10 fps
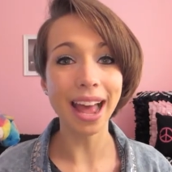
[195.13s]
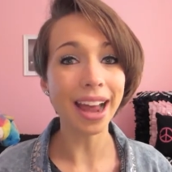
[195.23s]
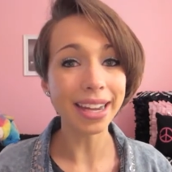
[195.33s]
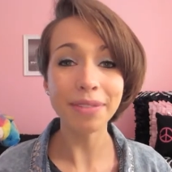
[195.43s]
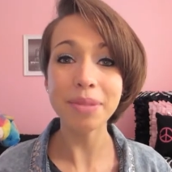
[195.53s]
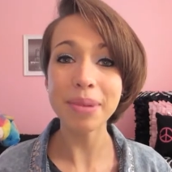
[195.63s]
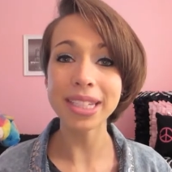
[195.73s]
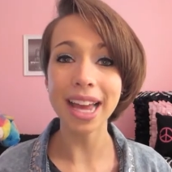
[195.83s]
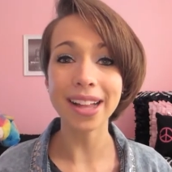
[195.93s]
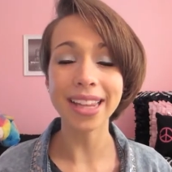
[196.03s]
I never been
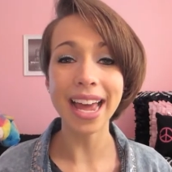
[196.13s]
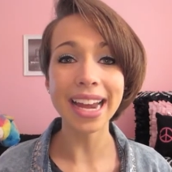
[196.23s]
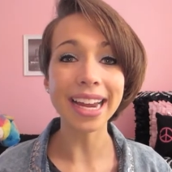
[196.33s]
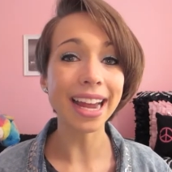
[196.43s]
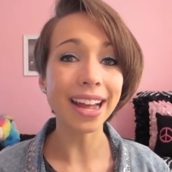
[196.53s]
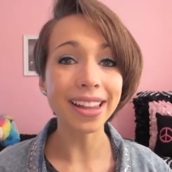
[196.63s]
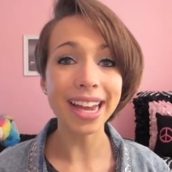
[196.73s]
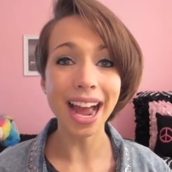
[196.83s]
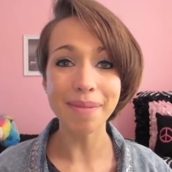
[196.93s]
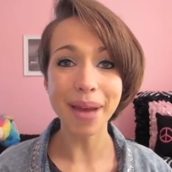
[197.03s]
to LA and
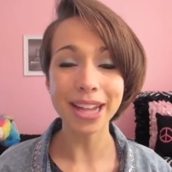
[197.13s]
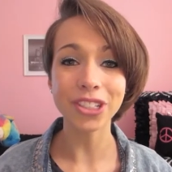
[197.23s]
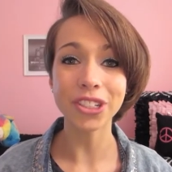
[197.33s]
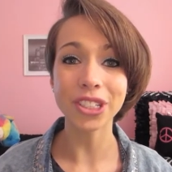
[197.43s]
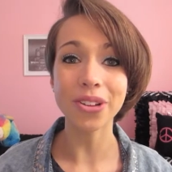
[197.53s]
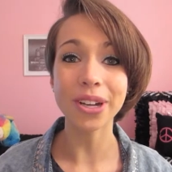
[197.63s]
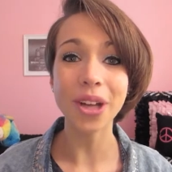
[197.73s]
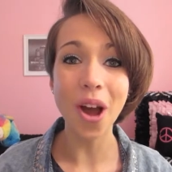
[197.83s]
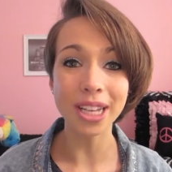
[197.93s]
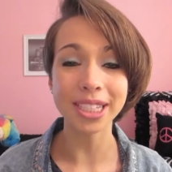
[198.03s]
LA IMATS just
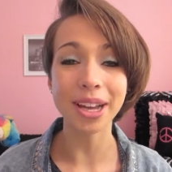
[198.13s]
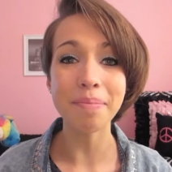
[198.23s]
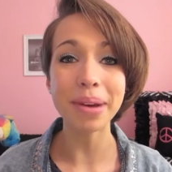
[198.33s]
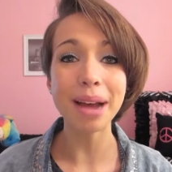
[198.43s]
looks awesome,